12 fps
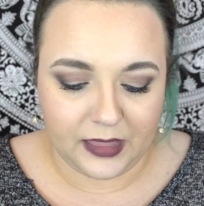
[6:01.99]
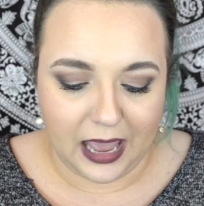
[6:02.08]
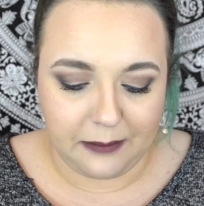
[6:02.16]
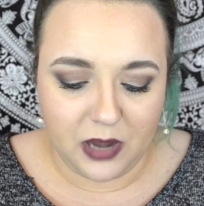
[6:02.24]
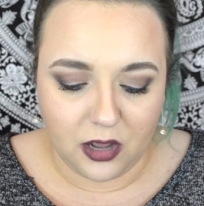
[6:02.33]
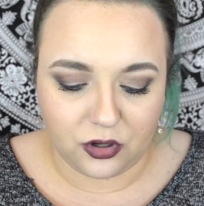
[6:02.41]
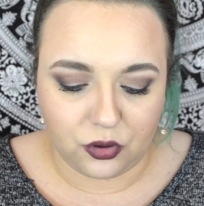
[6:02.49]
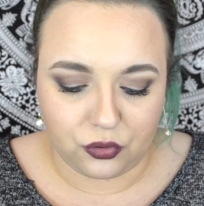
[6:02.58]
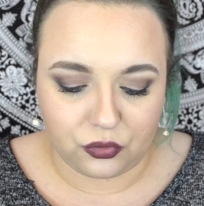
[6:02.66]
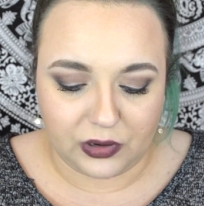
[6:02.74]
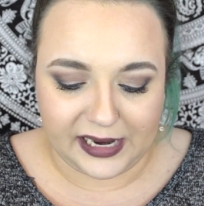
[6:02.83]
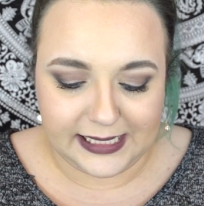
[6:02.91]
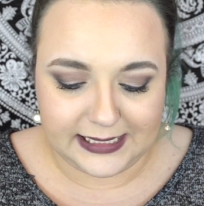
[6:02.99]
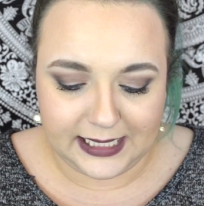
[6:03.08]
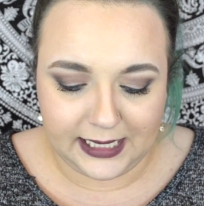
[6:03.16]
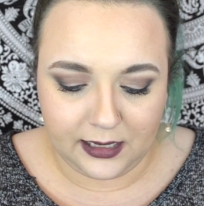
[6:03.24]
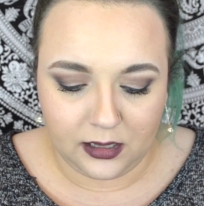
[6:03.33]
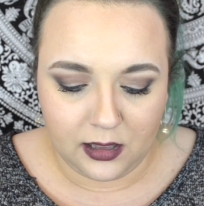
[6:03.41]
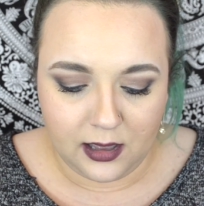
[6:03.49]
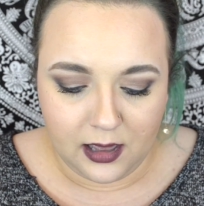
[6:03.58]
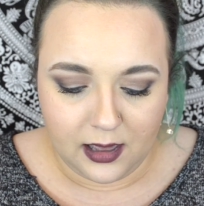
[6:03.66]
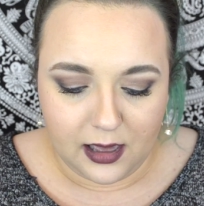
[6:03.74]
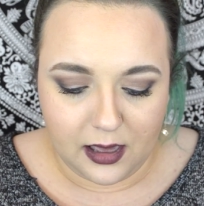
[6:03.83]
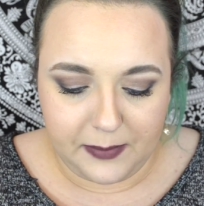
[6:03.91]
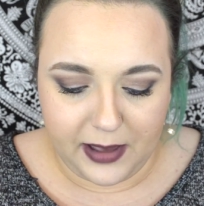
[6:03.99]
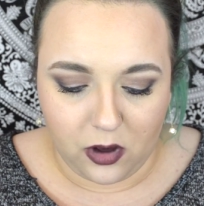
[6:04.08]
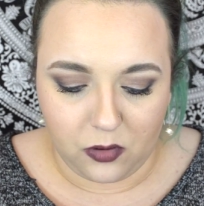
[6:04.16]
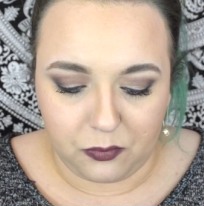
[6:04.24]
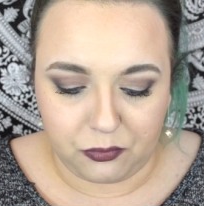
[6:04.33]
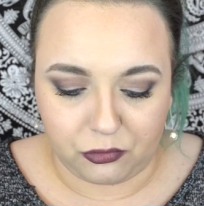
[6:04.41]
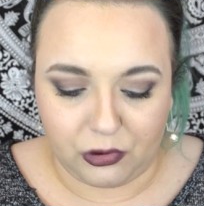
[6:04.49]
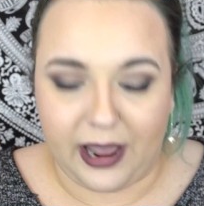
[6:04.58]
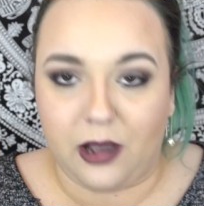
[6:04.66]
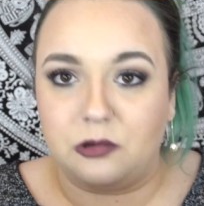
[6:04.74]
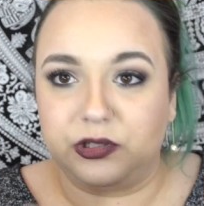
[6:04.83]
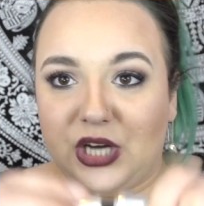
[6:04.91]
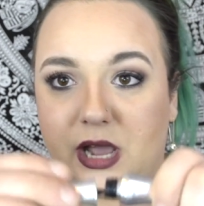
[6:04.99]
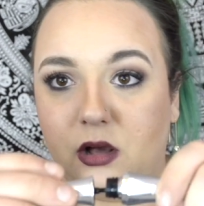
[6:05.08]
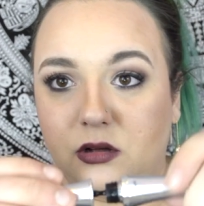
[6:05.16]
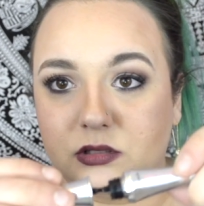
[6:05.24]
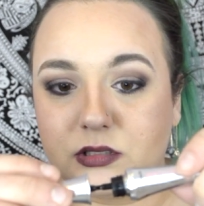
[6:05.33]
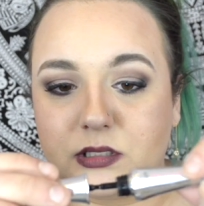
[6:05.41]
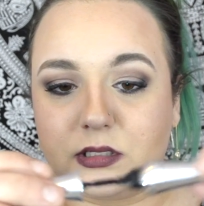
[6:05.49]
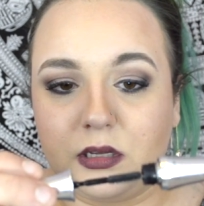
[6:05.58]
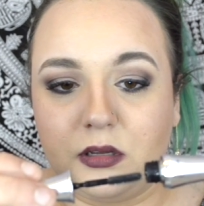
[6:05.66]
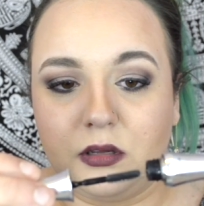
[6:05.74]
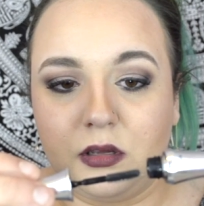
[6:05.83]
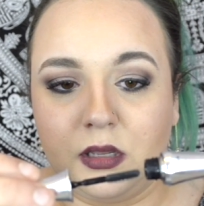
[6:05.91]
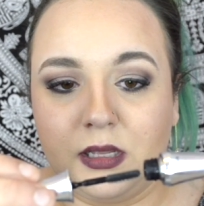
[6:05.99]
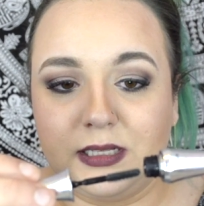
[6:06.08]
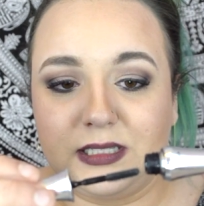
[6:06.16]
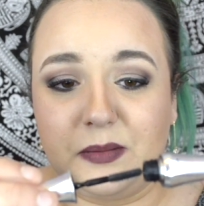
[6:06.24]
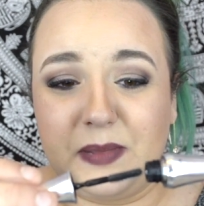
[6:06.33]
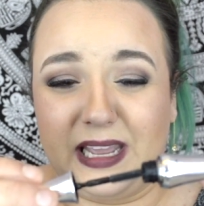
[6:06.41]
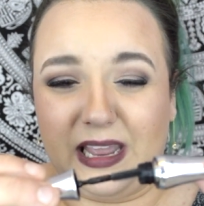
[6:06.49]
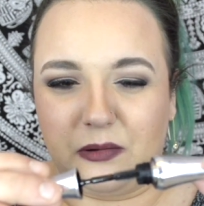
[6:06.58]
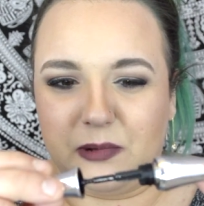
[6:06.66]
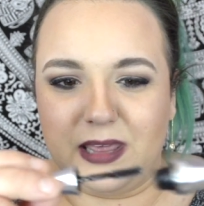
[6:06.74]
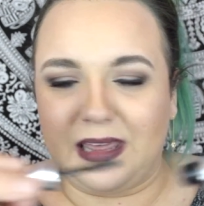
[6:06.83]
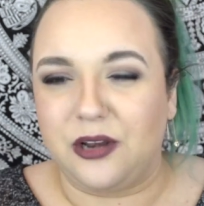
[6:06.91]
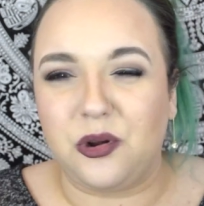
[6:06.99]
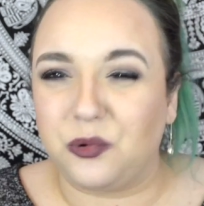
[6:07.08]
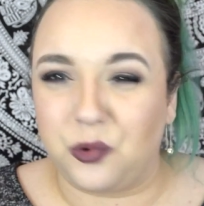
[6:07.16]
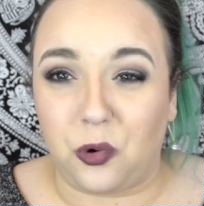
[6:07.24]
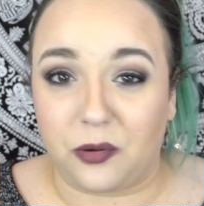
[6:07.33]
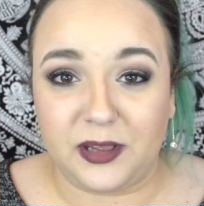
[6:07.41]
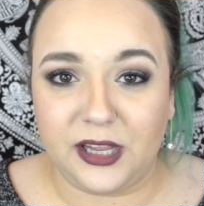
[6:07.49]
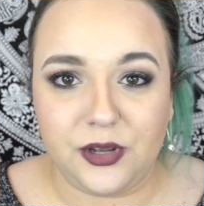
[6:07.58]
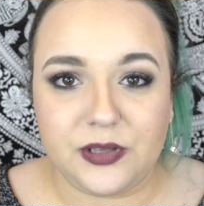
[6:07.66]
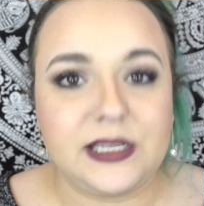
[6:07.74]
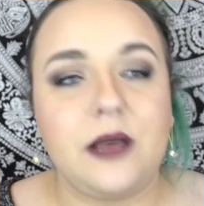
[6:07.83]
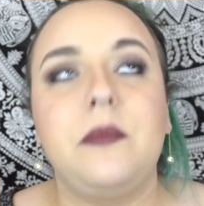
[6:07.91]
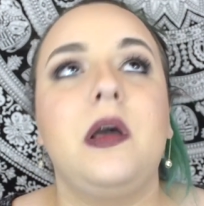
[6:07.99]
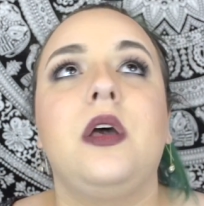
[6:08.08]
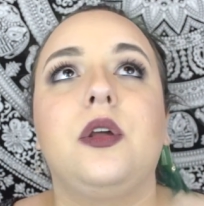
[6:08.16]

I'm not crazy about brow gels to begin with. I don't normally use them.